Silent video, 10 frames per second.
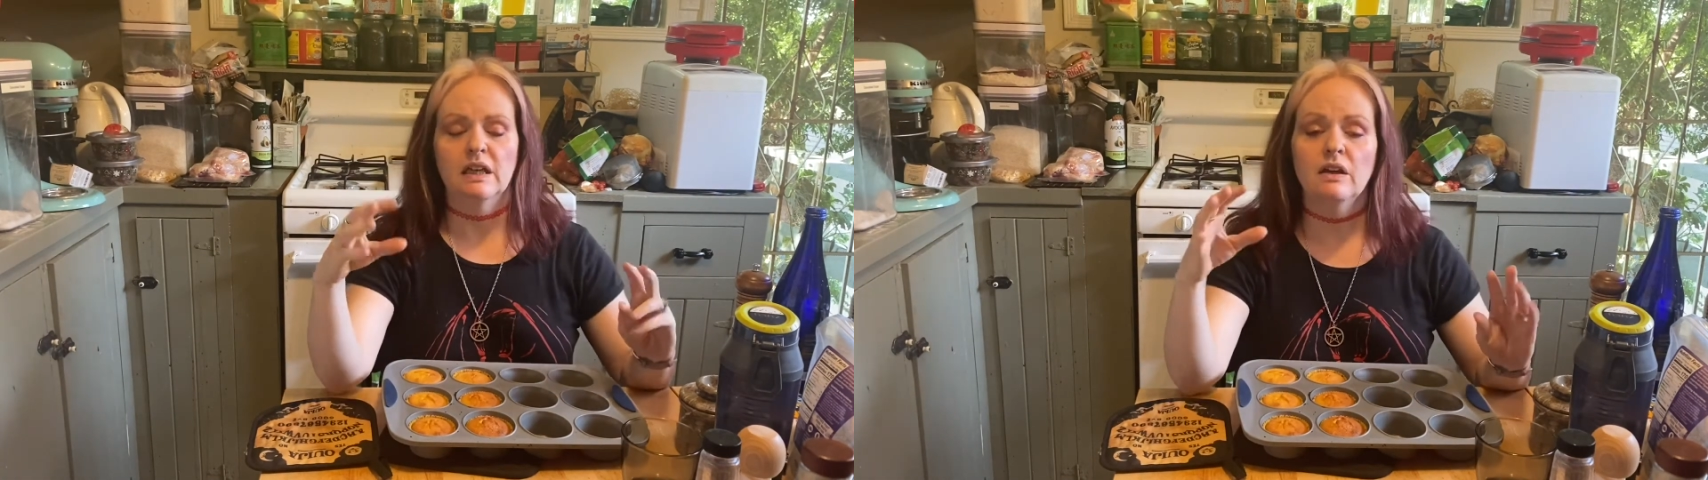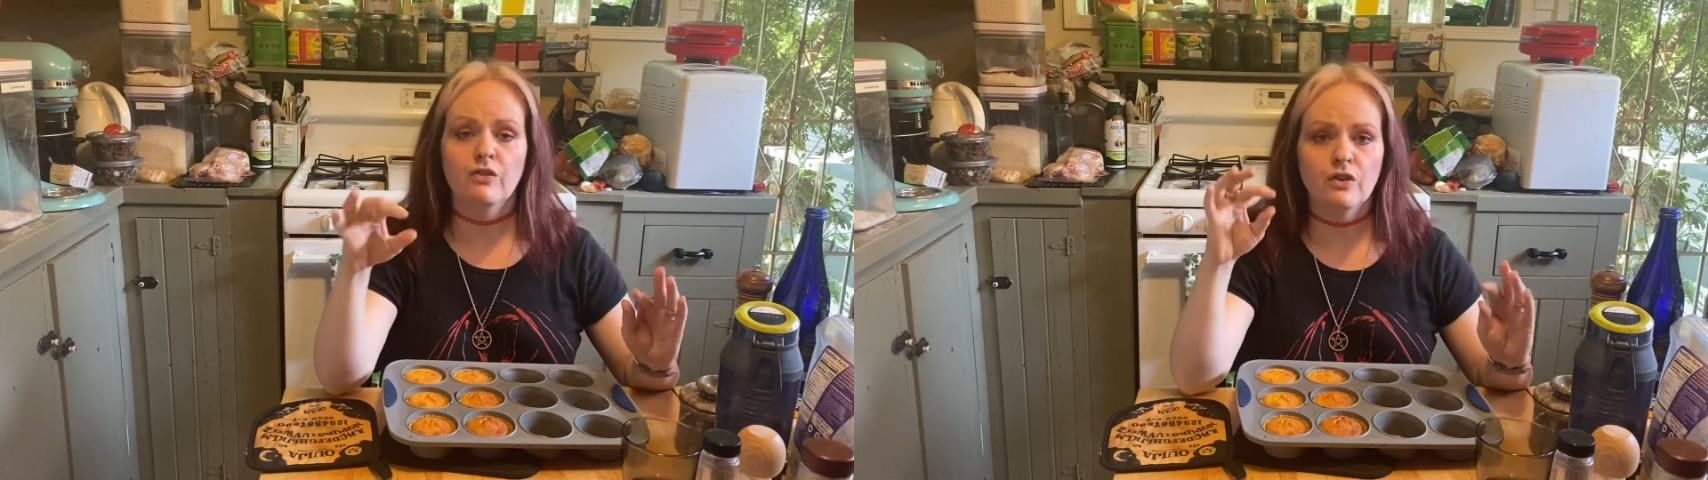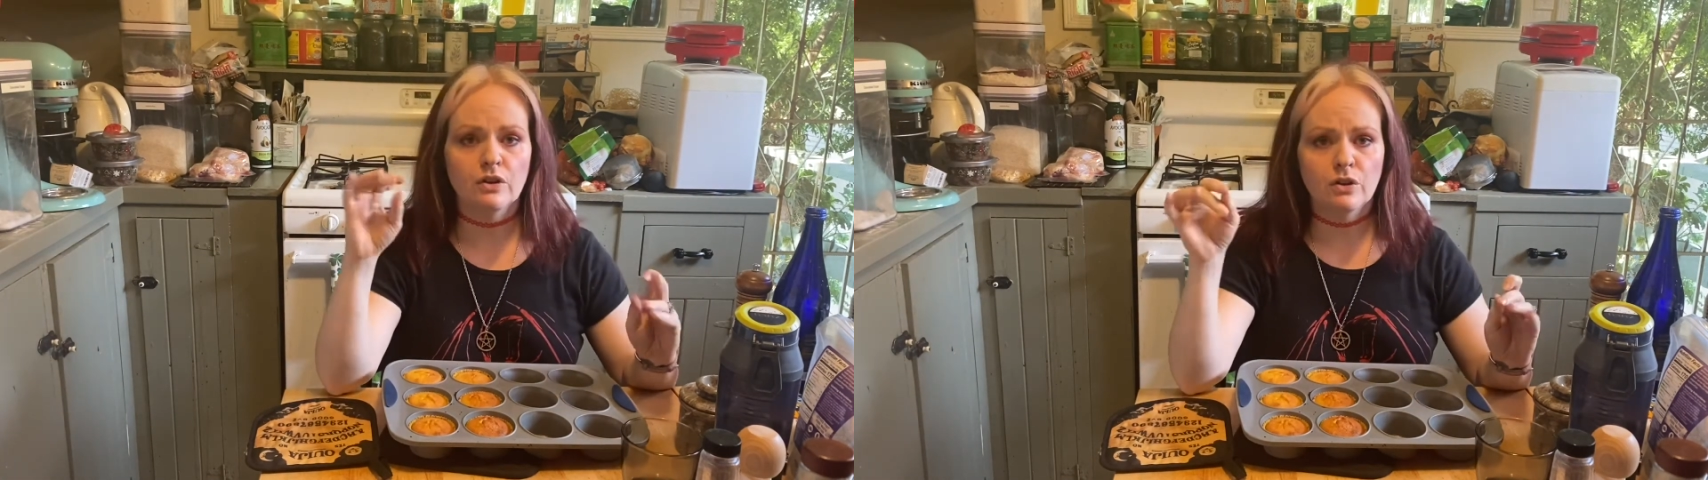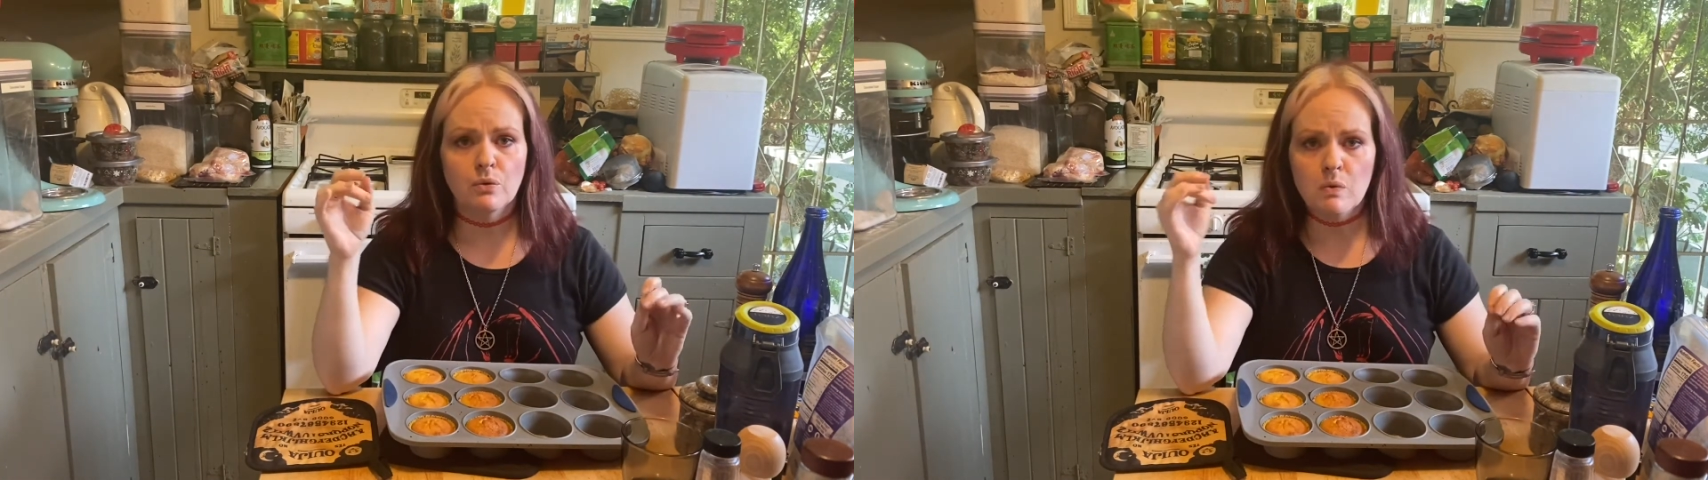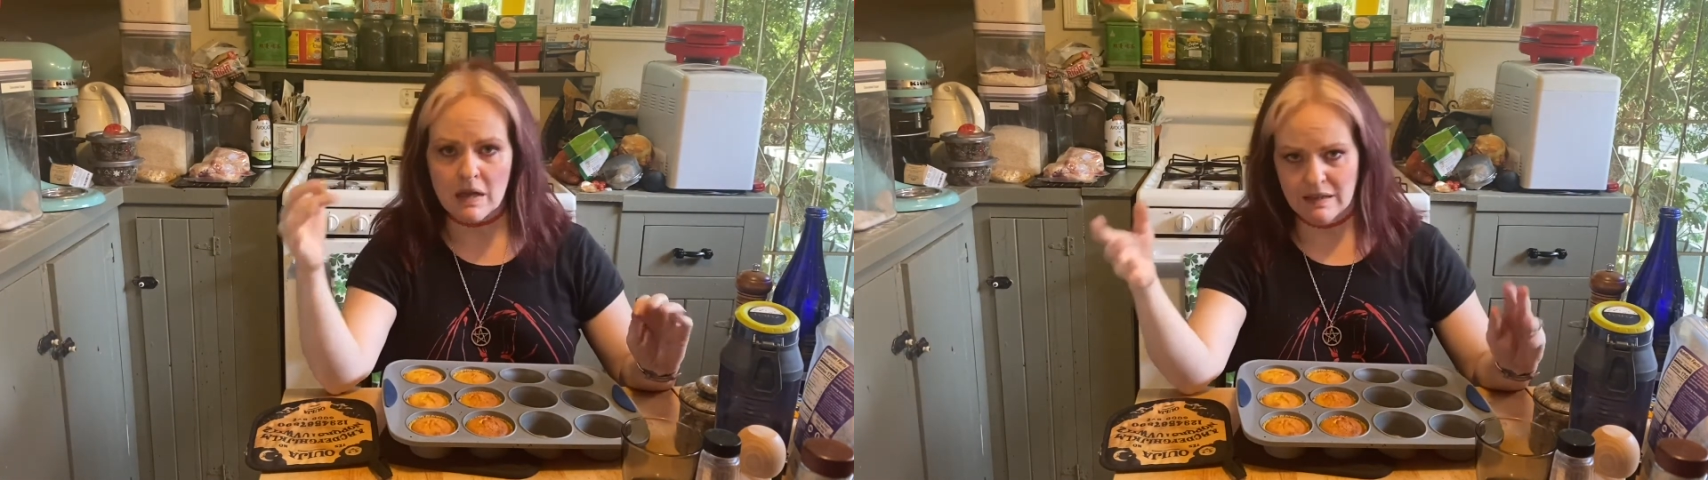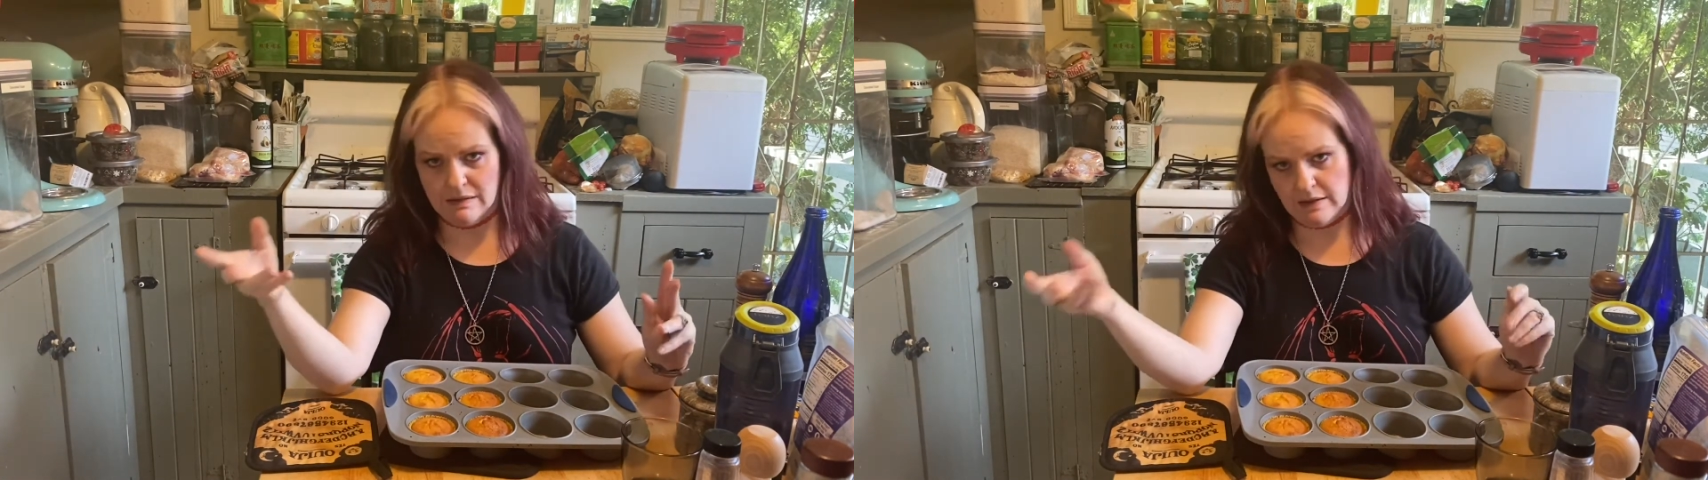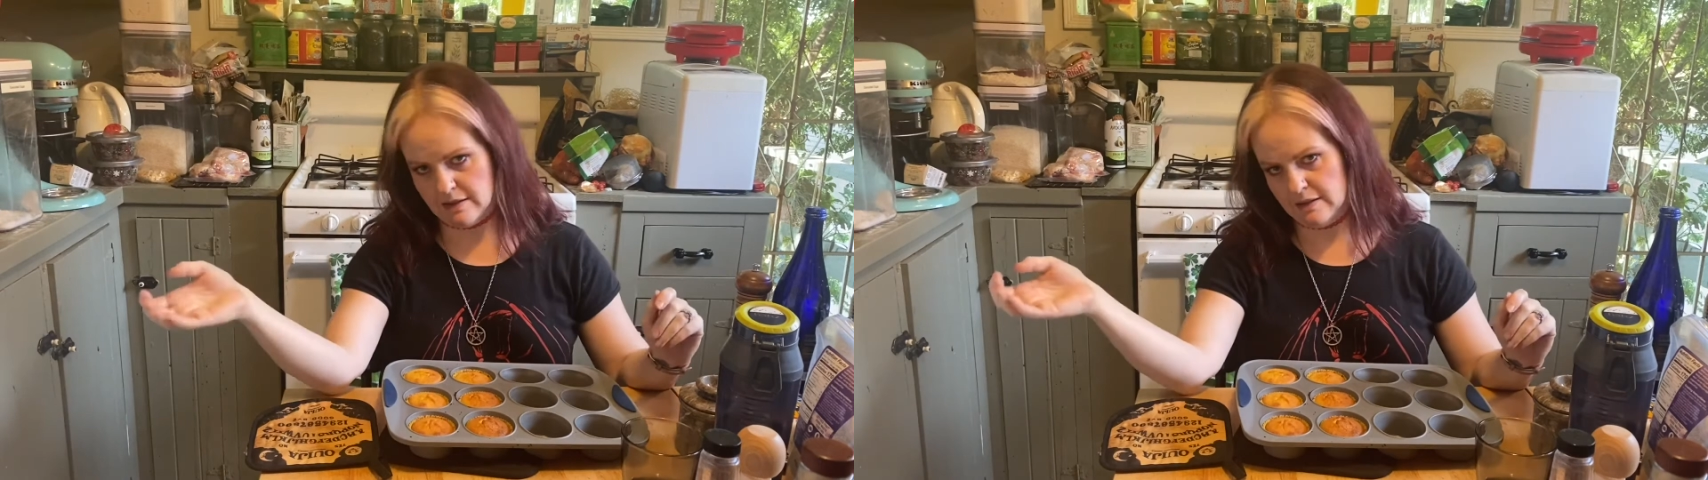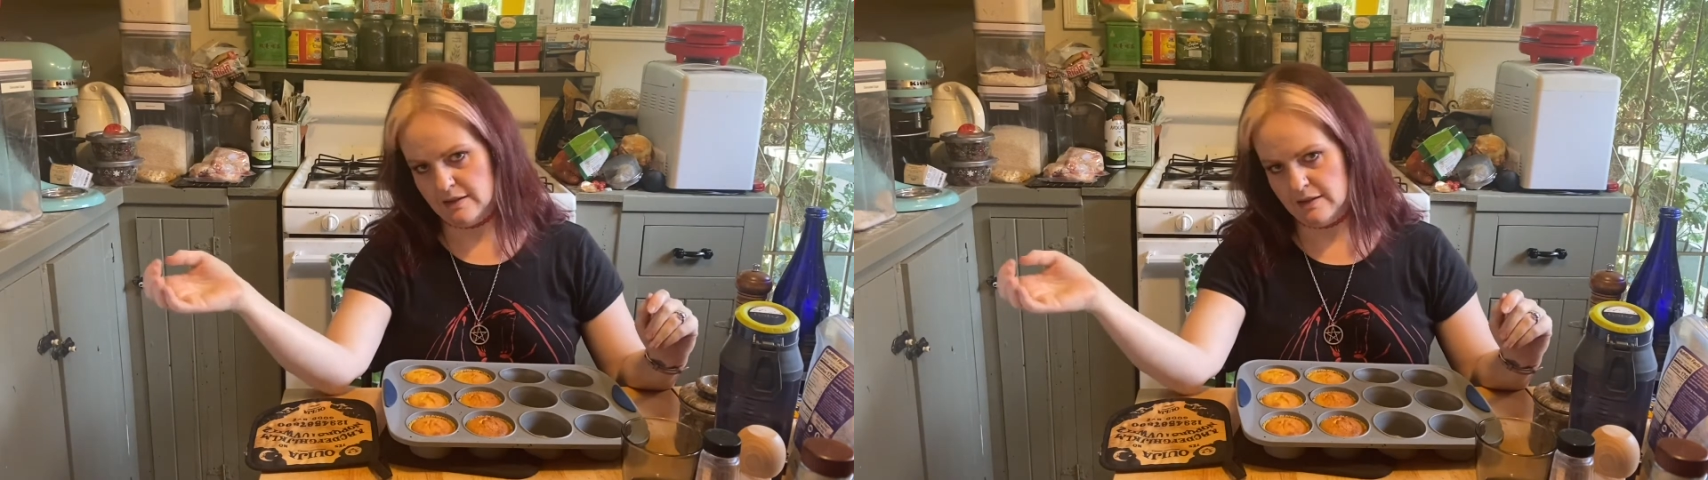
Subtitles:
If you want,